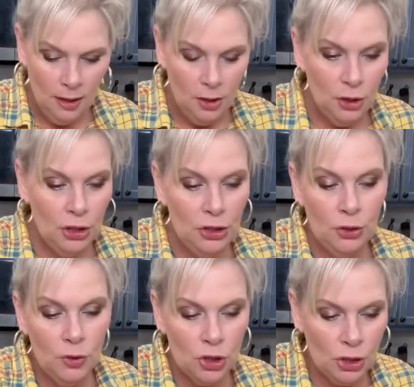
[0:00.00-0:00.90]
I'm gonna
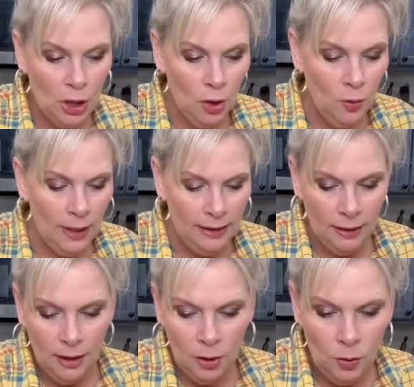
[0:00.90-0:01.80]
do slow and
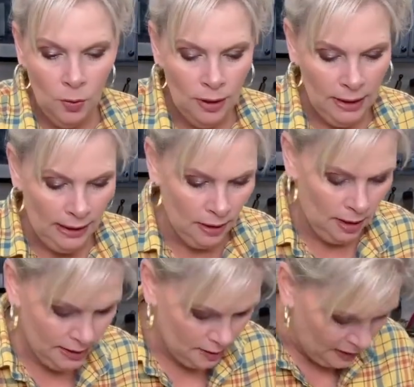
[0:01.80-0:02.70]
low. I
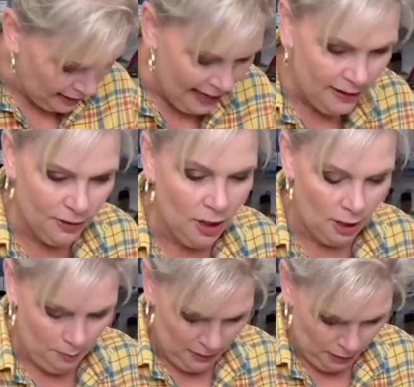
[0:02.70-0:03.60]
lost about half a
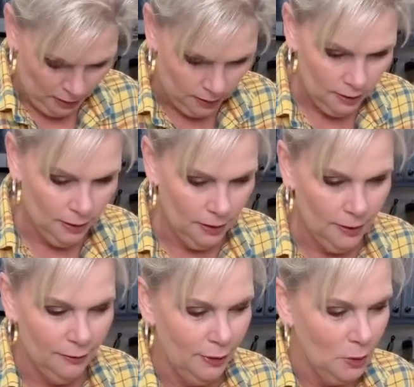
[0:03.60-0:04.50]
cup there on the
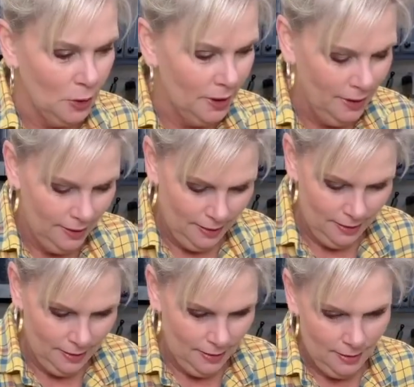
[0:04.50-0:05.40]
floor.
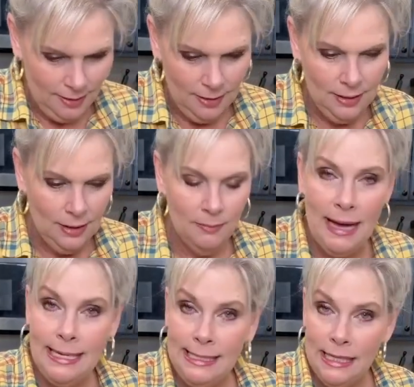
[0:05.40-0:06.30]

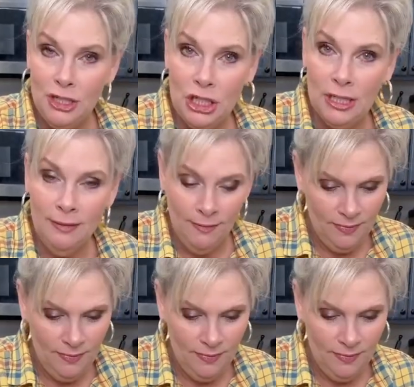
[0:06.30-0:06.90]
Pay attention.